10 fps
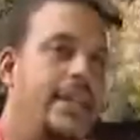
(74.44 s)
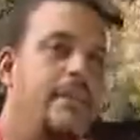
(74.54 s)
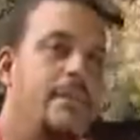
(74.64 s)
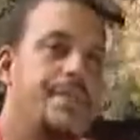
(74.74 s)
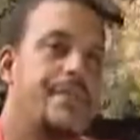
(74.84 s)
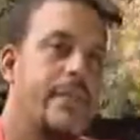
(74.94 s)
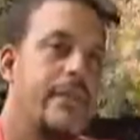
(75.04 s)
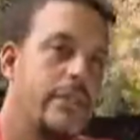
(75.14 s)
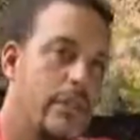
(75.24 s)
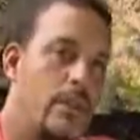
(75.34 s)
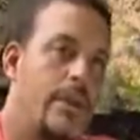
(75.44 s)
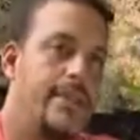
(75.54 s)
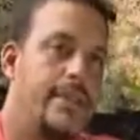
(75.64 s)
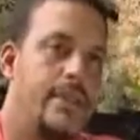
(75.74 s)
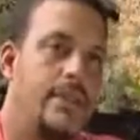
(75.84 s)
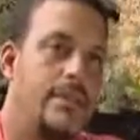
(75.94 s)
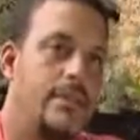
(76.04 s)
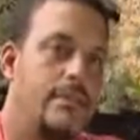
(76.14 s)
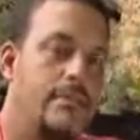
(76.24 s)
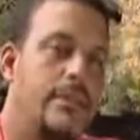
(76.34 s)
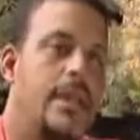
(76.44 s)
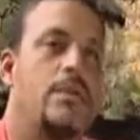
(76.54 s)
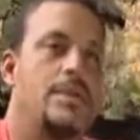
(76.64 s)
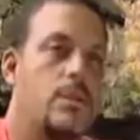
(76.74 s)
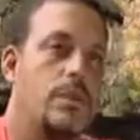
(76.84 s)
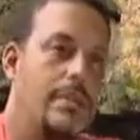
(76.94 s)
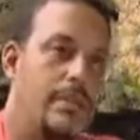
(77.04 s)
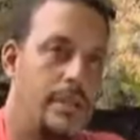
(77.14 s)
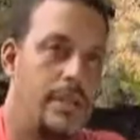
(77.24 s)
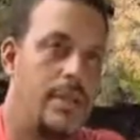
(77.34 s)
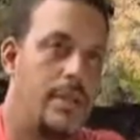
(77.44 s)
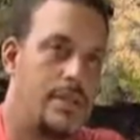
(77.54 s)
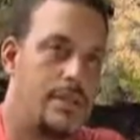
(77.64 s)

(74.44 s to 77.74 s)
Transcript: I came on Survivor for one thing, and that was to win $1 million.